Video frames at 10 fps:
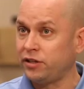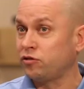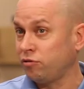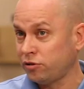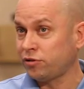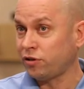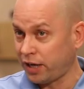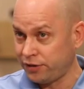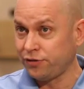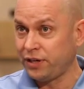the screws are
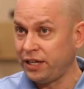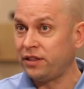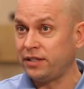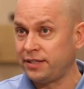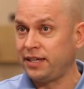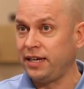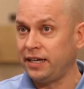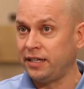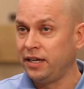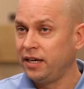underneath the
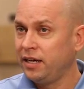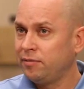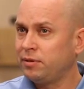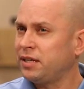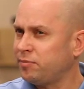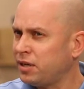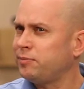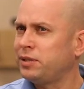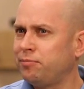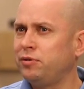skin, but
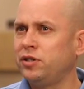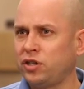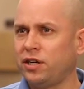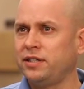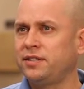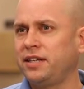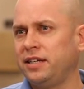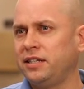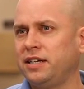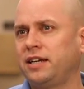sometimes they push on the
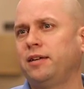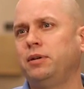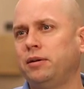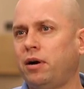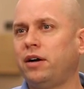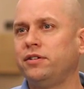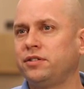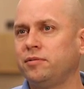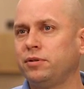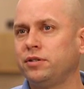skin and it can be a
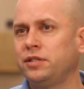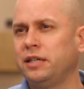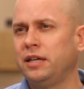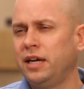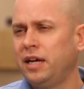bothersome person.